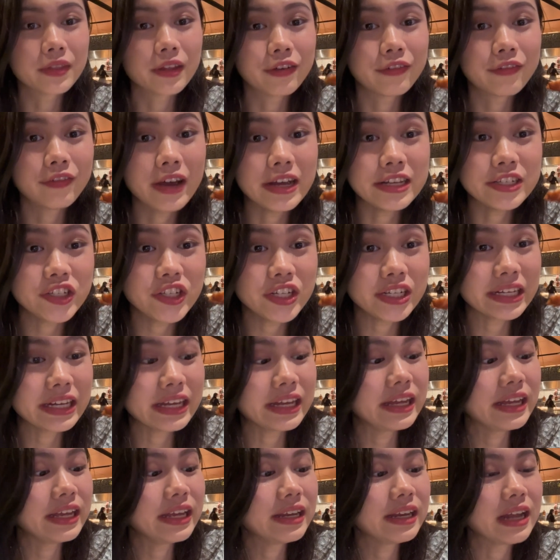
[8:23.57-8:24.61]
Fried
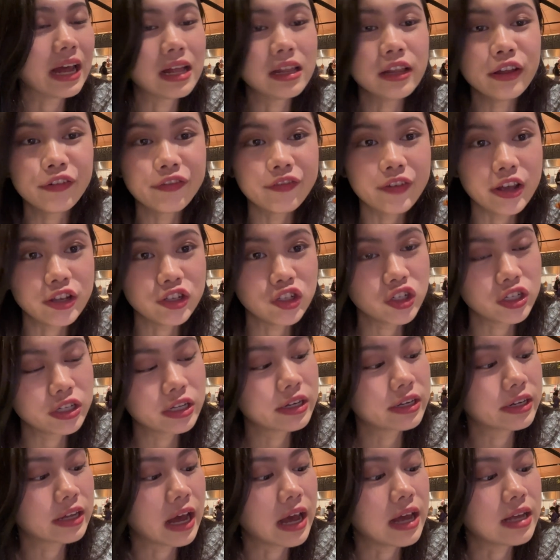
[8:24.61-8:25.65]
chicken. I love fried
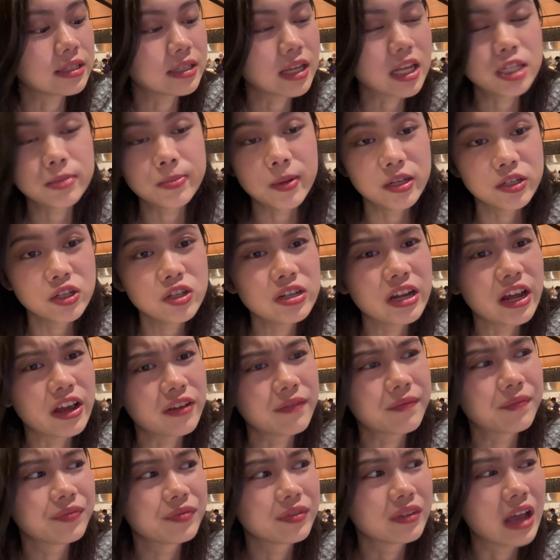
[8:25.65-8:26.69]
chicken, guys. Especially like
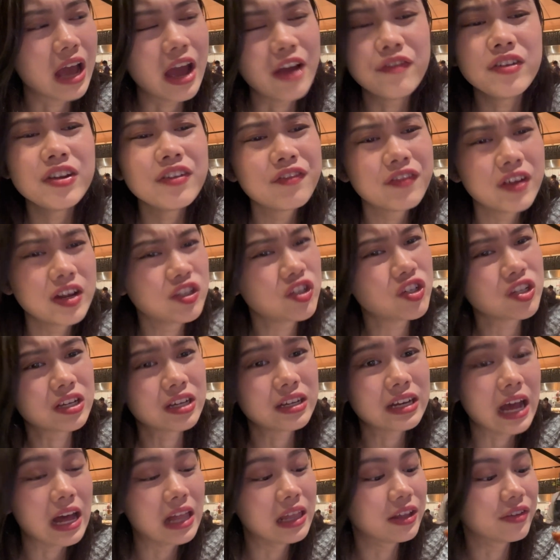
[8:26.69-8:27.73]
every fried
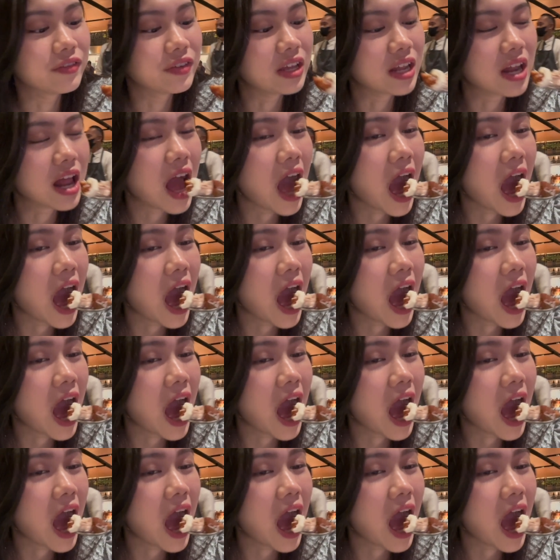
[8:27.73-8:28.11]
chicken, I love it.